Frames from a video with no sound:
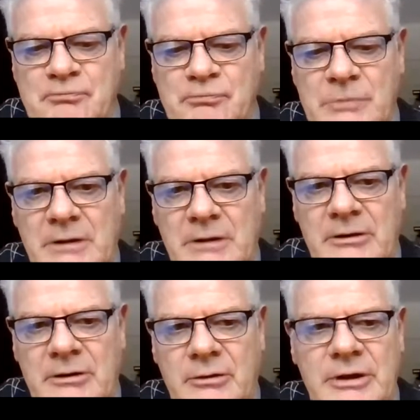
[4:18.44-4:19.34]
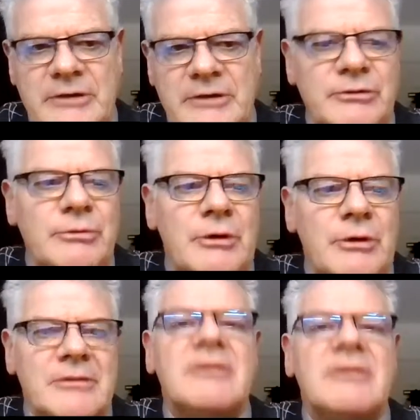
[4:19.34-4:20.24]
Going to our
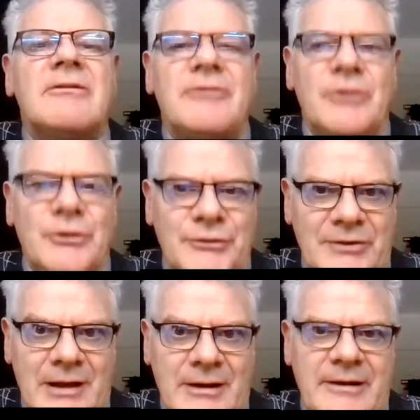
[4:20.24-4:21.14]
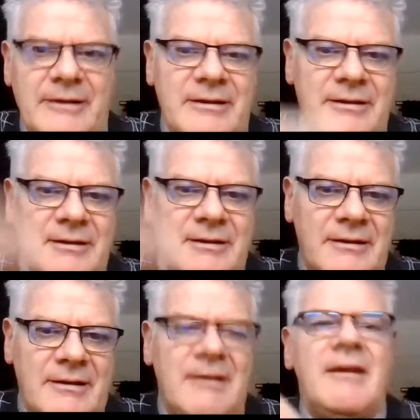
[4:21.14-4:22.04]
first slide
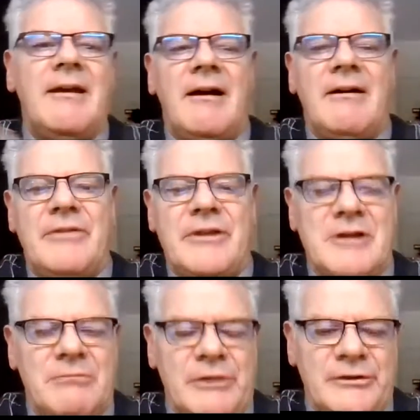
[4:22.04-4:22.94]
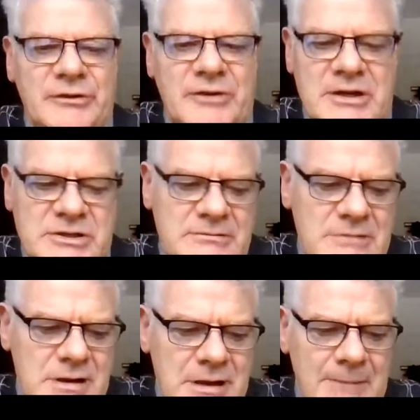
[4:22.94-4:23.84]
of the presentation,
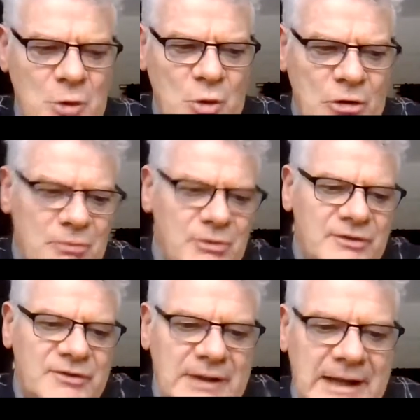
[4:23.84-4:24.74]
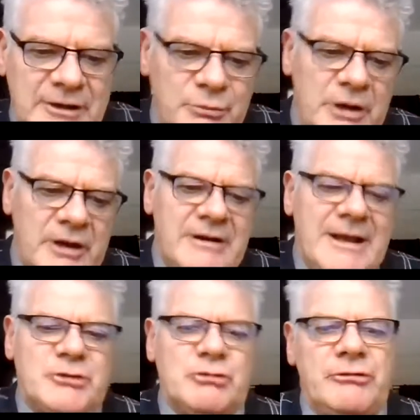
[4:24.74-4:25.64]
EPCOR was selected by Natural
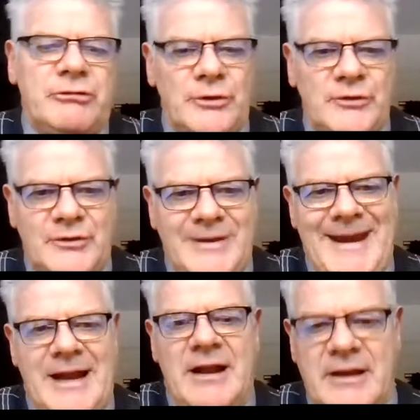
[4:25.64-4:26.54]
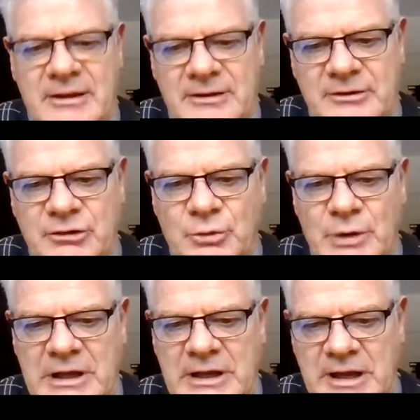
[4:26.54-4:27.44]
Resources Canada to
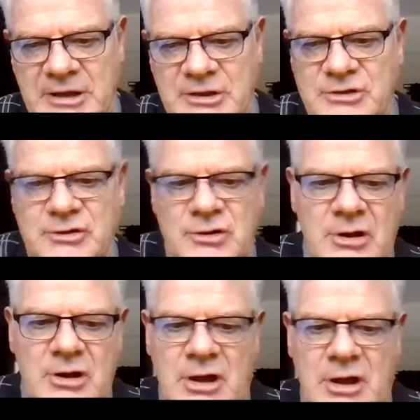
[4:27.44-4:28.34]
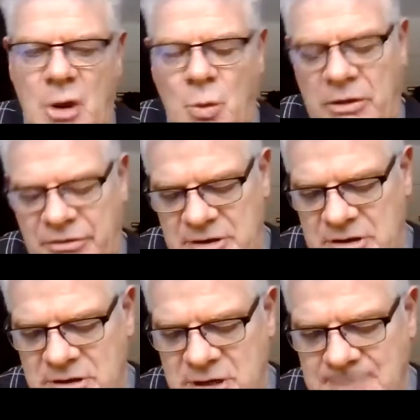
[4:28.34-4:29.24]
engage with
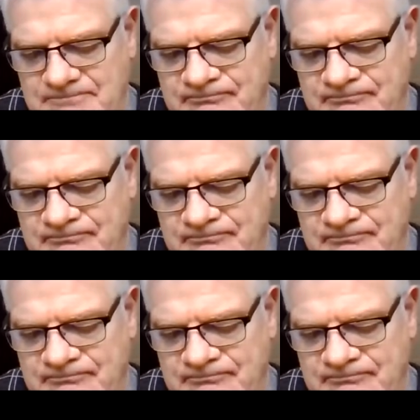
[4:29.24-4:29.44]
the